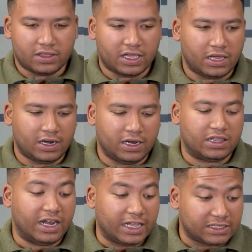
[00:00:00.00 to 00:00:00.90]
And then
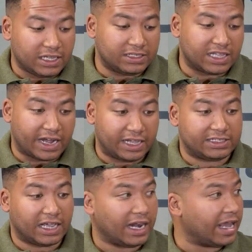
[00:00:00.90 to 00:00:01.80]
the next thing is direct
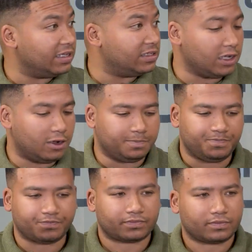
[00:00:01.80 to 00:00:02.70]
sunlight. So
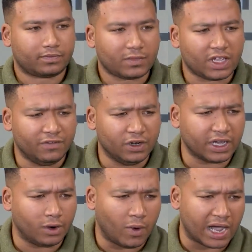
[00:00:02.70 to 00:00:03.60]
if you look
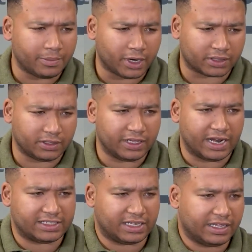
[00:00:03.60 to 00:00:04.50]
at a wine bottle, it
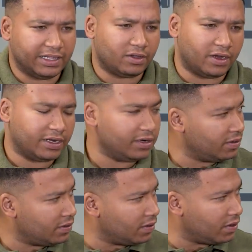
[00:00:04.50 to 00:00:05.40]
has a tint on it,
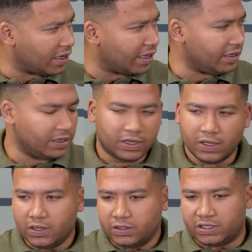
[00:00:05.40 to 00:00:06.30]
right?
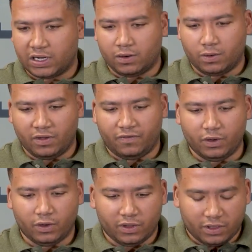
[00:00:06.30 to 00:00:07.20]
So if
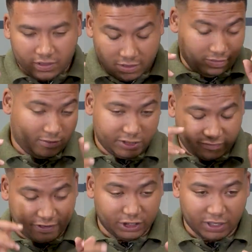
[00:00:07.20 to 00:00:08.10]
you just
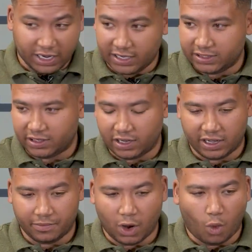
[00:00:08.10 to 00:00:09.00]
visualize
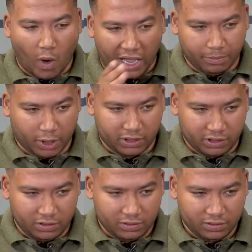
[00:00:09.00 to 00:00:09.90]
a white
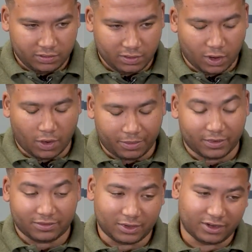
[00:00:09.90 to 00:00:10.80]
bottle,
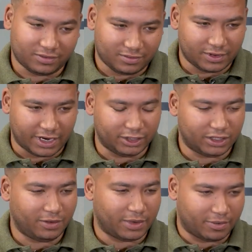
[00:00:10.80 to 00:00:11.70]
not
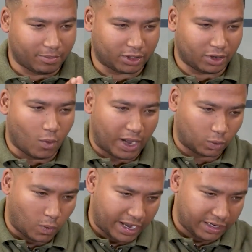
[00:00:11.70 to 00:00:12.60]
racially, but a bottle of
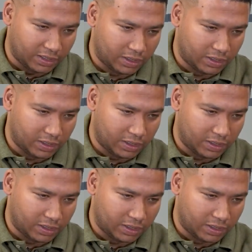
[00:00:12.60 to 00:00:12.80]
white wine